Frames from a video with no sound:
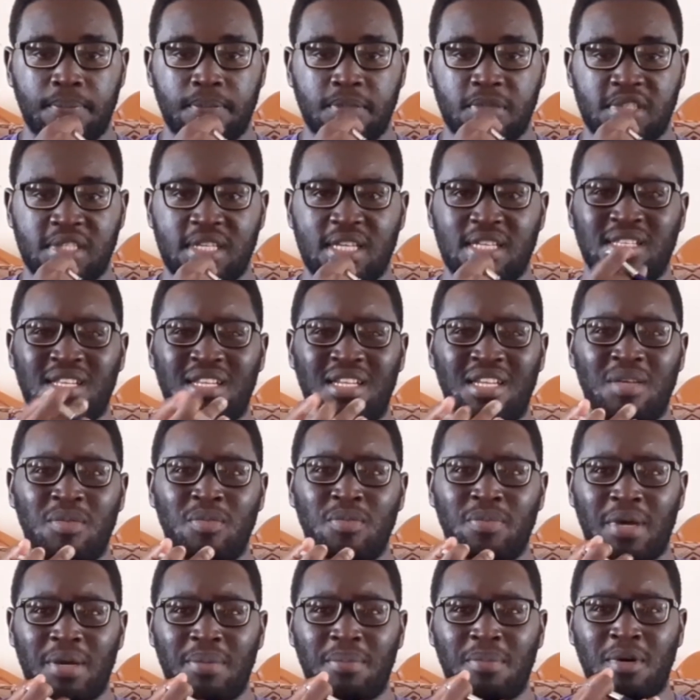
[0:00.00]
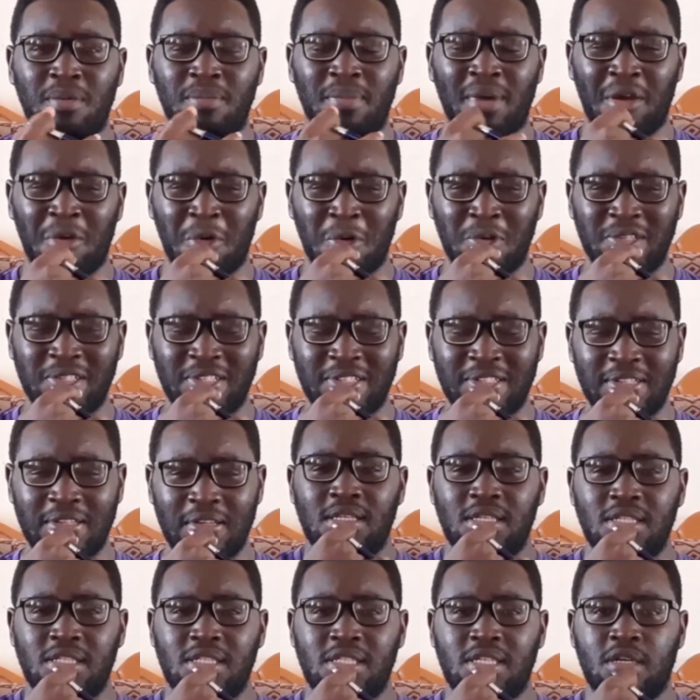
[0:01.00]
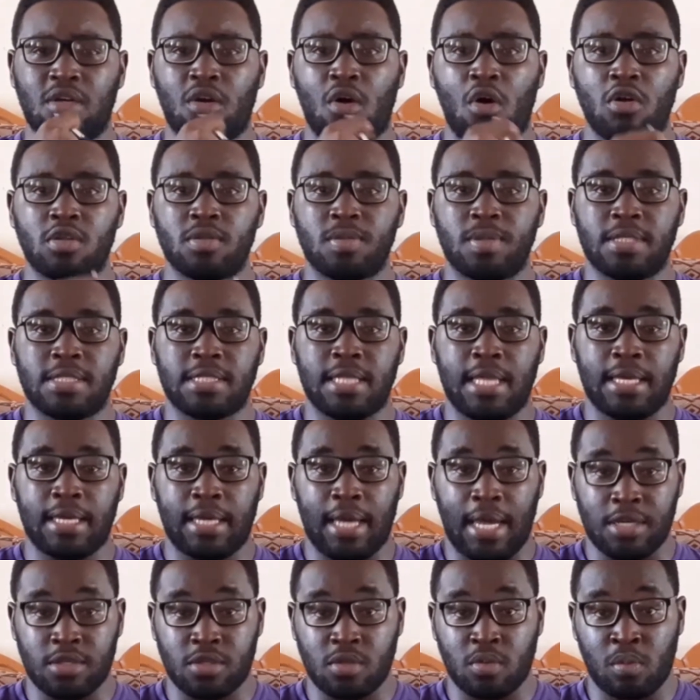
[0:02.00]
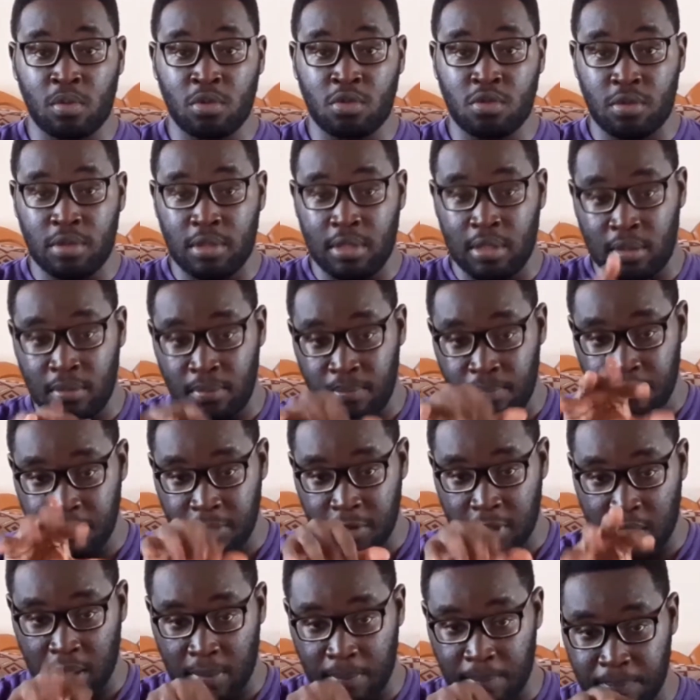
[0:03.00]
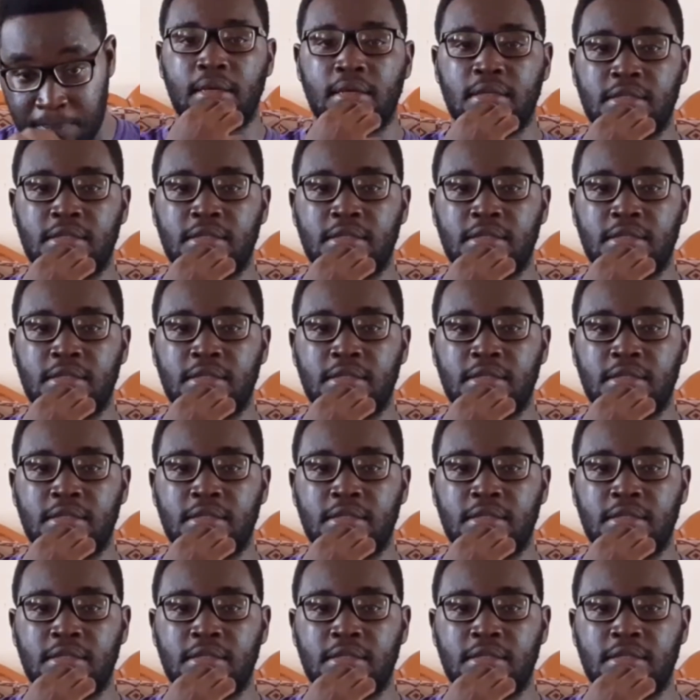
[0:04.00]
She says her name with my mom, ironically. She calls me, she's like, I saw what you did, come.